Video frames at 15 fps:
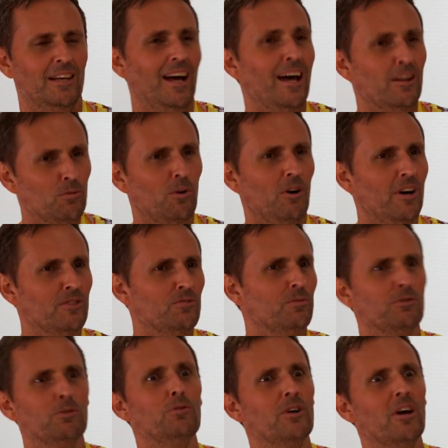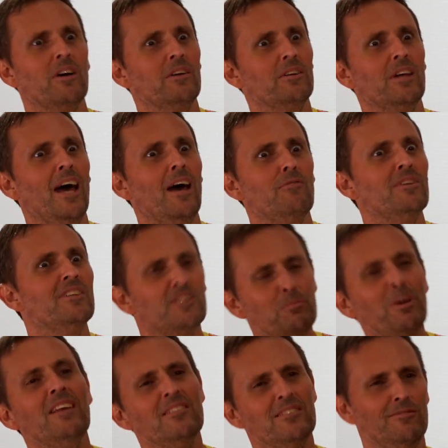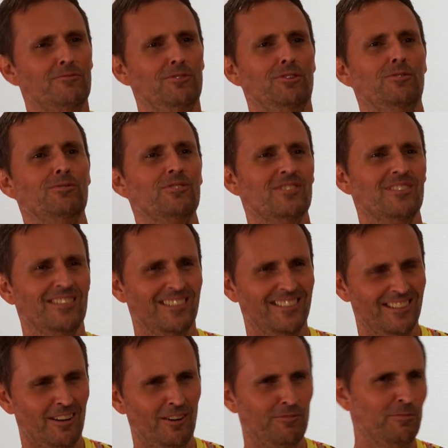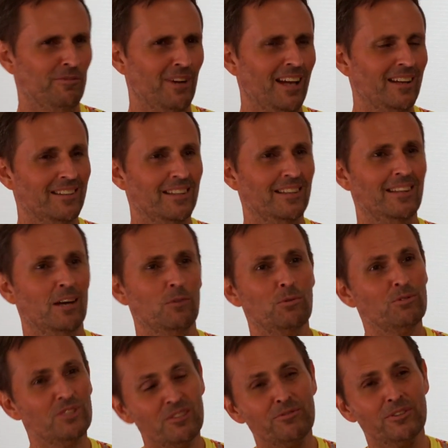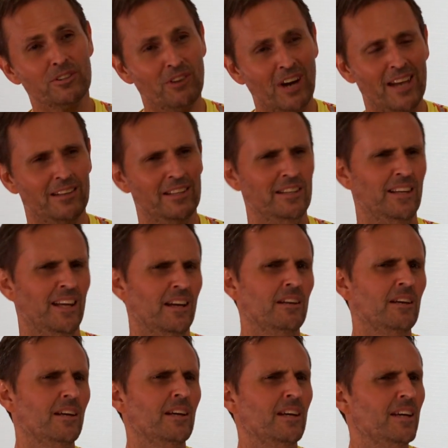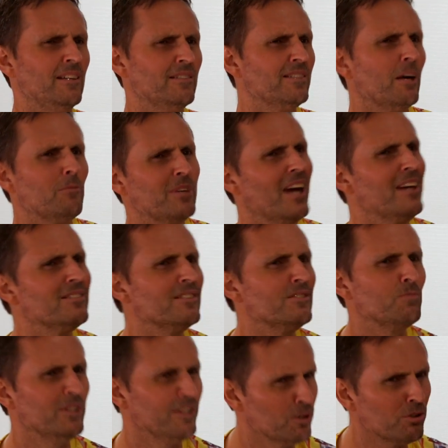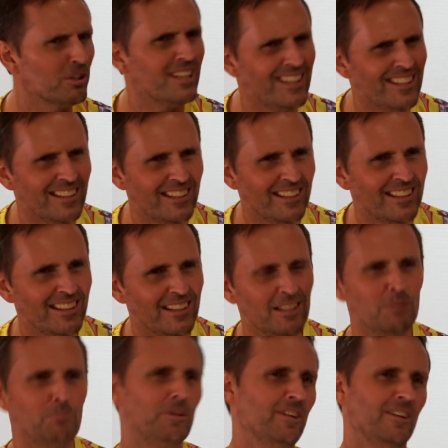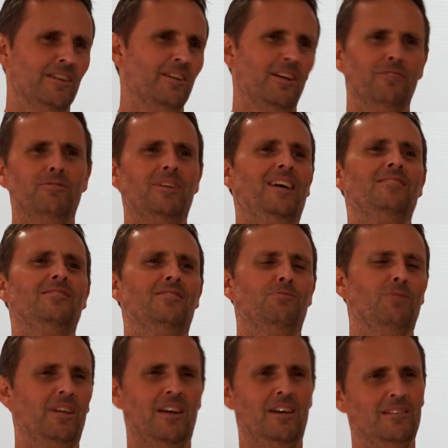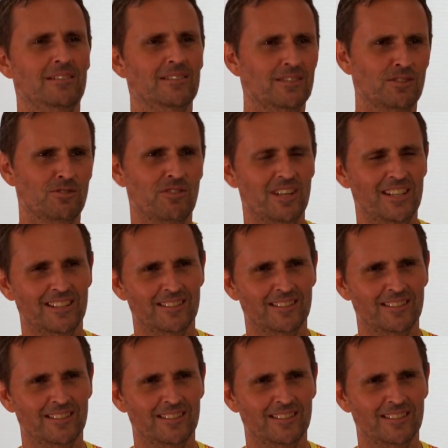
Otherwise, we're all going to have independent views of morality that will differ greatly. Now, in some cases, we'll agree, but in a lot of cases, we're going to disagree.